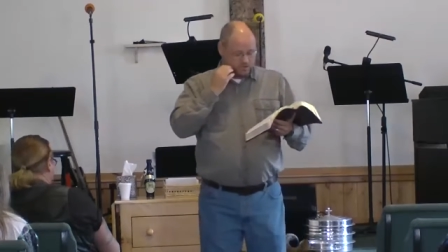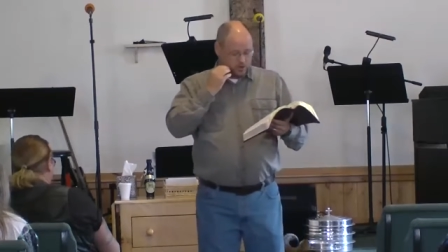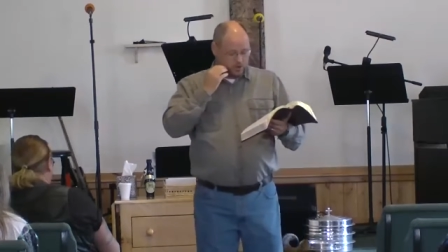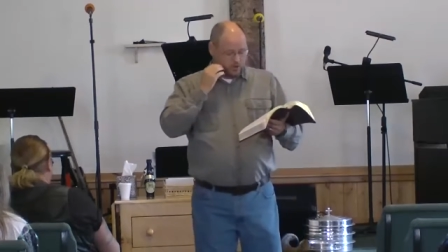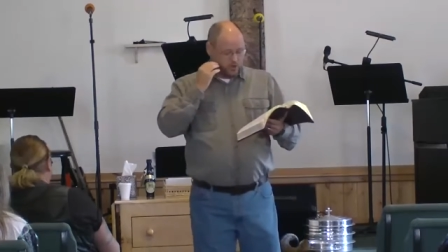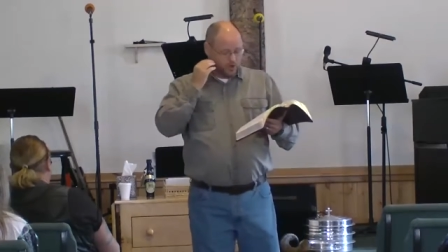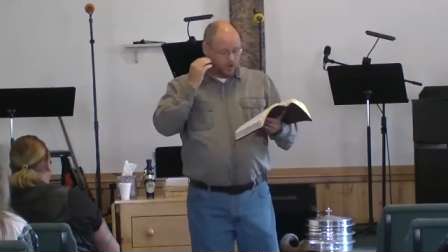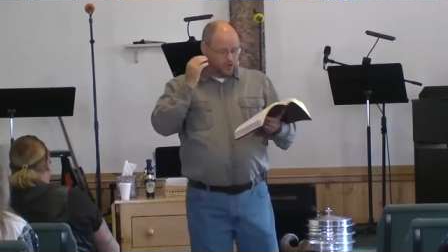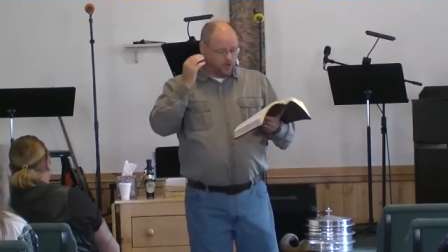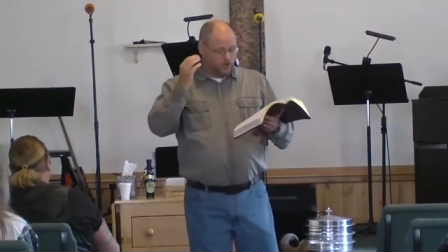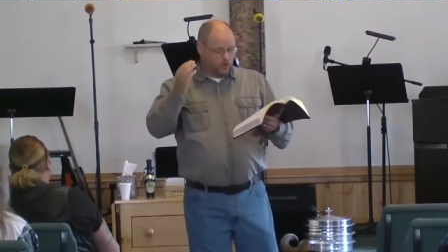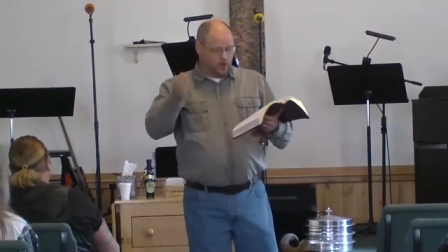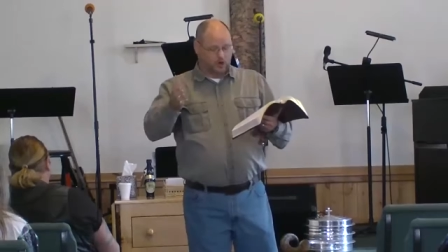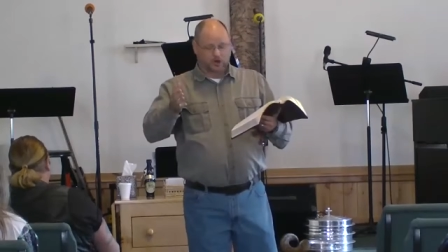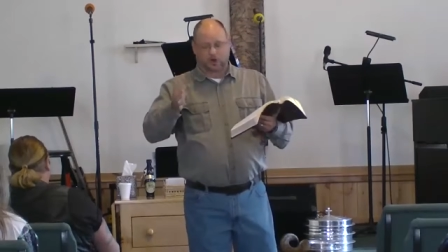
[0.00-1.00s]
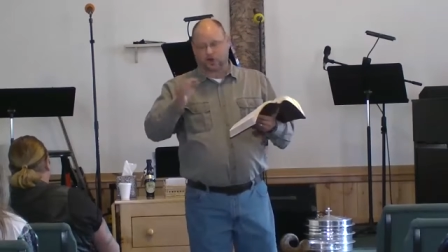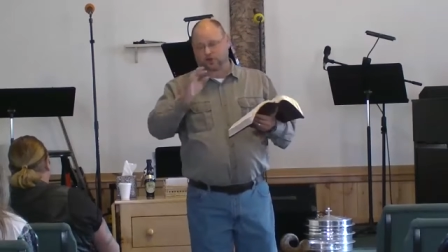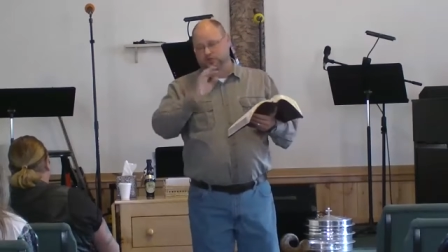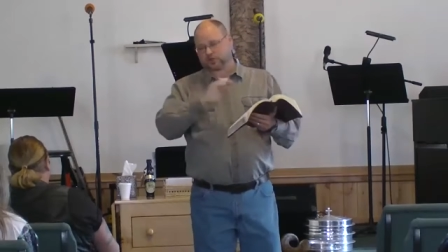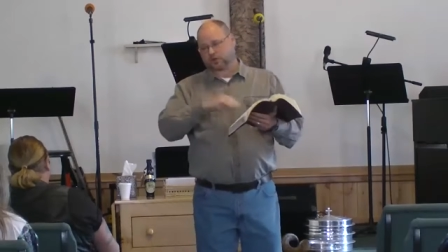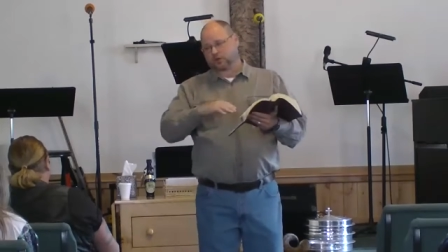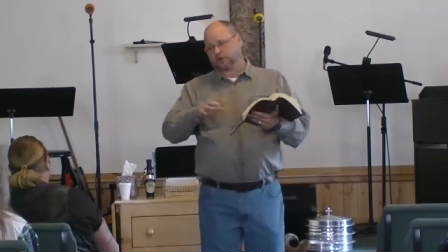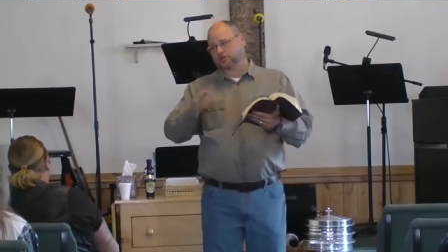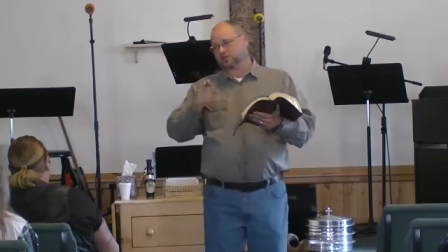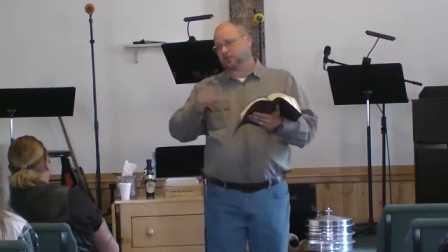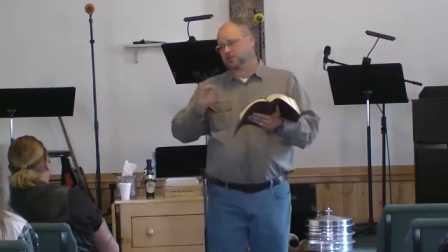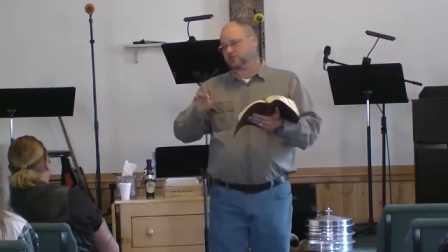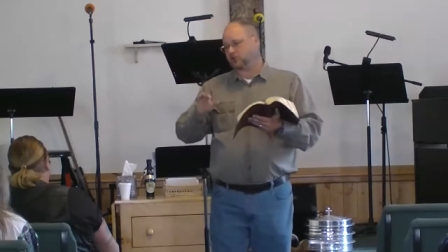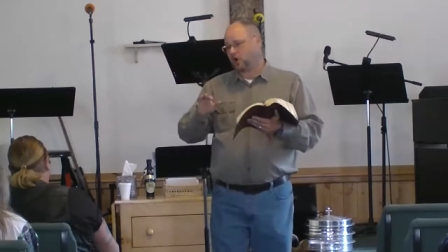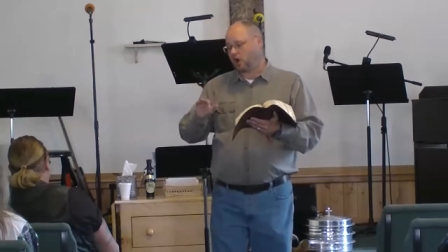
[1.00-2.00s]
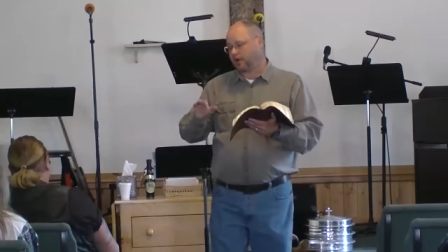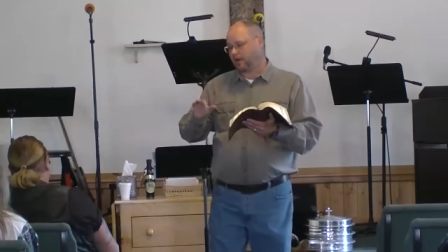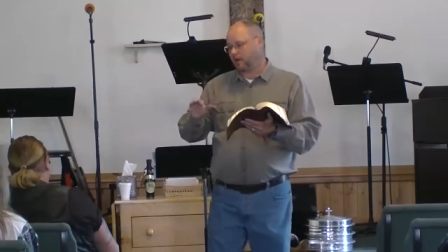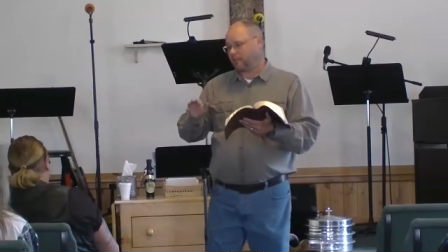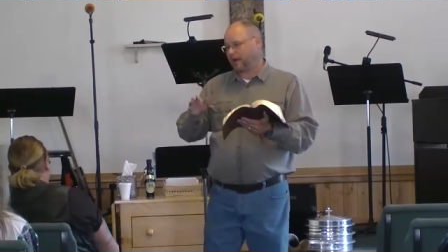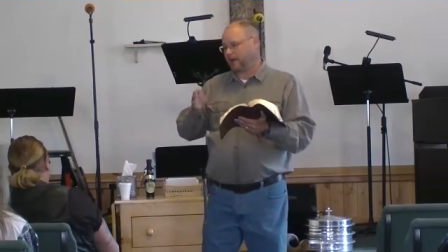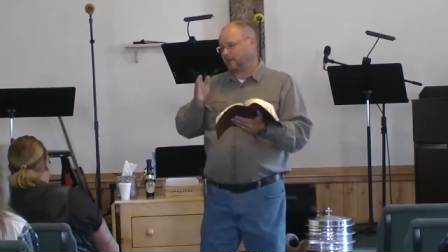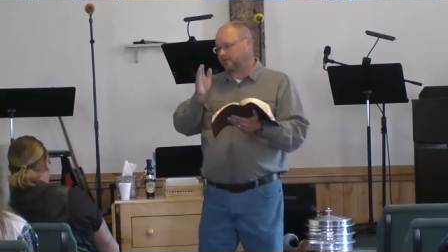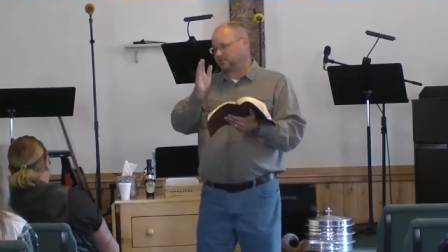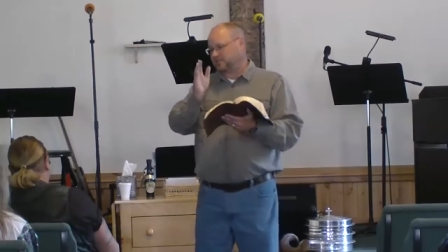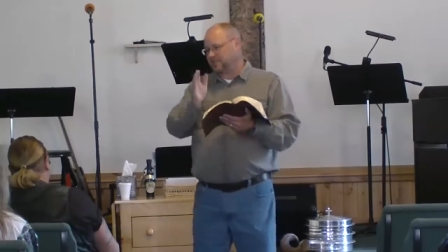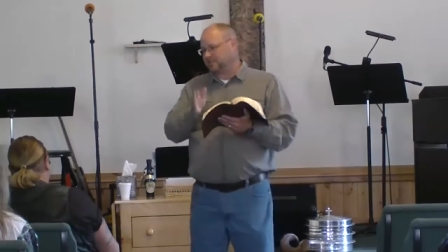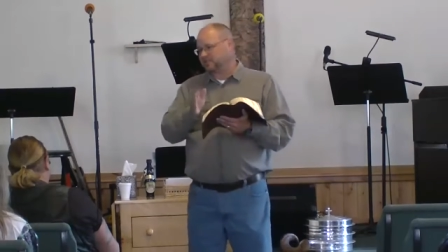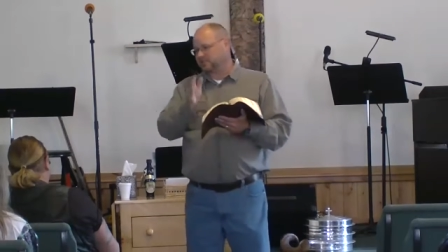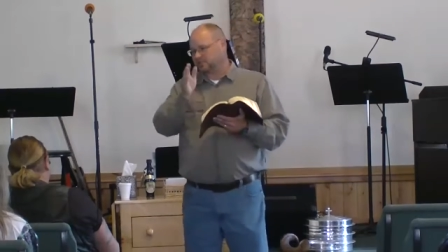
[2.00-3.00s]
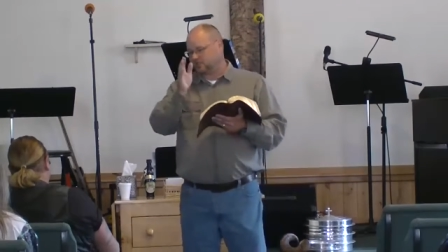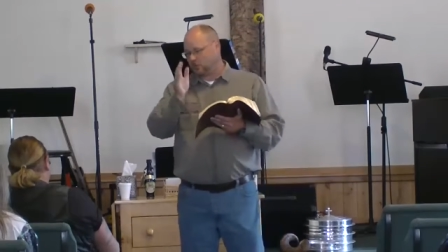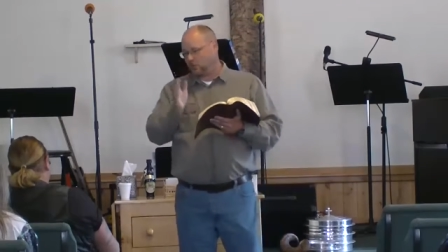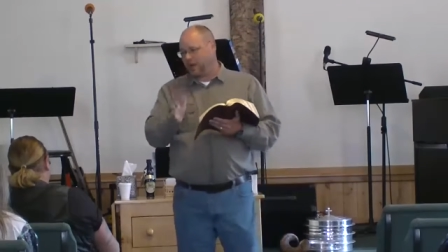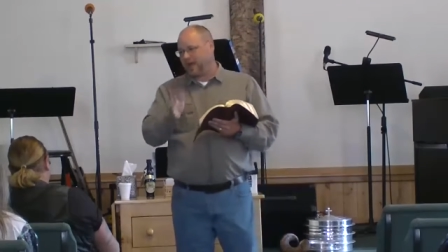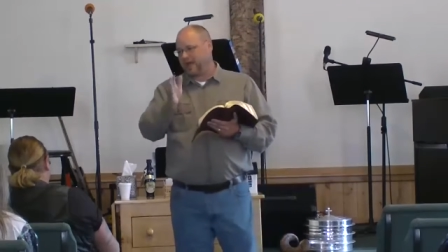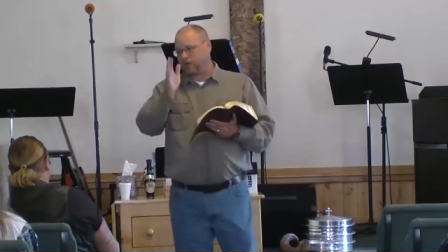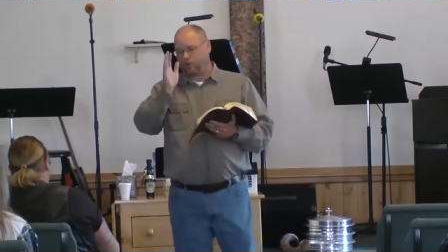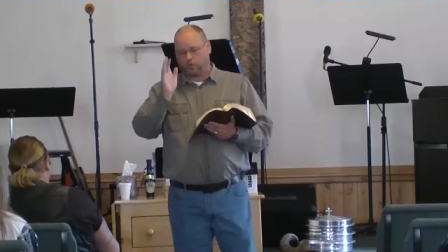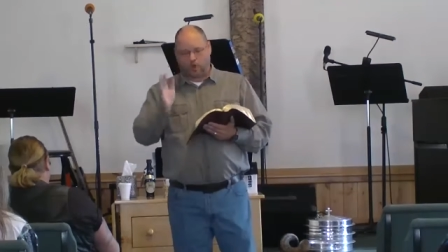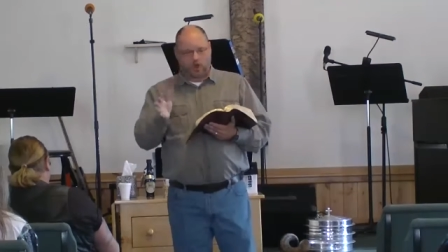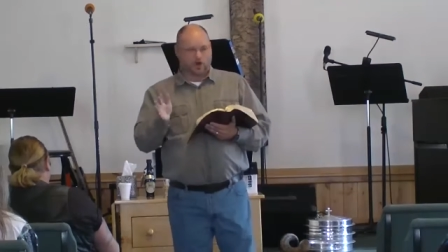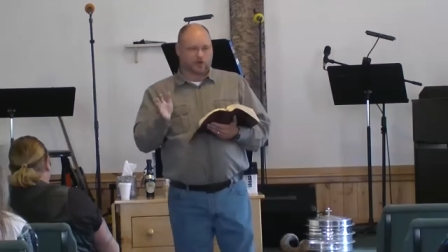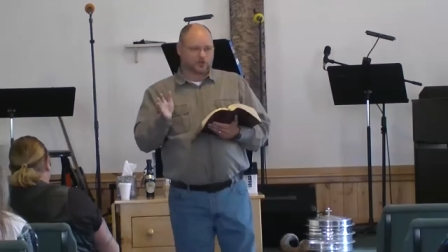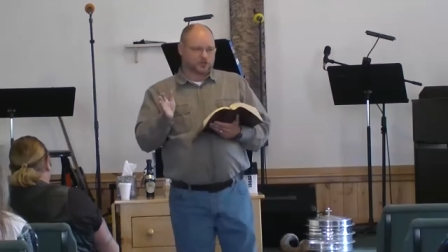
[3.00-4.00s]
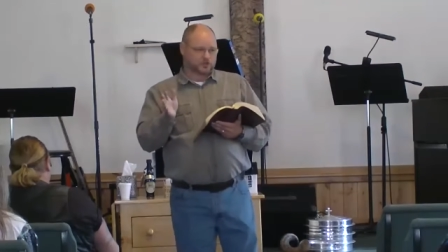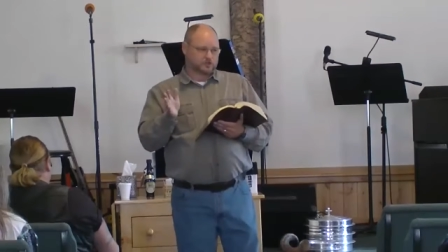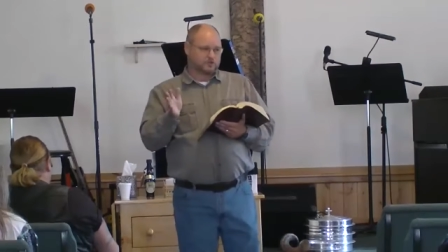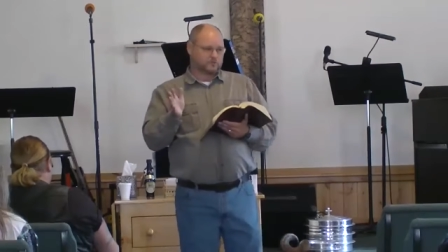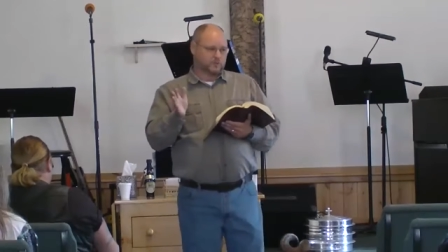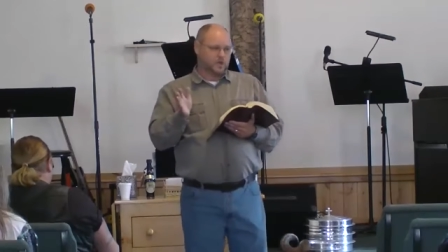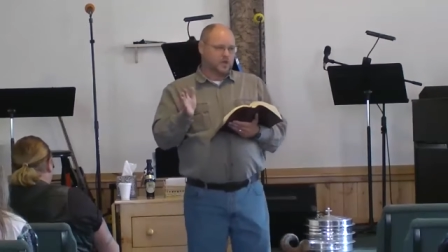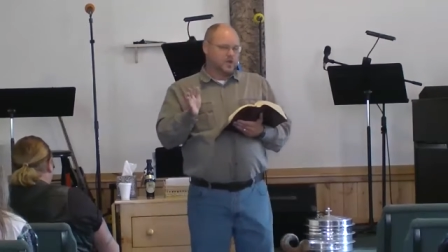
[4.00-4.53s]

So you are cursed. The curse that he's talking about is this is the way it works.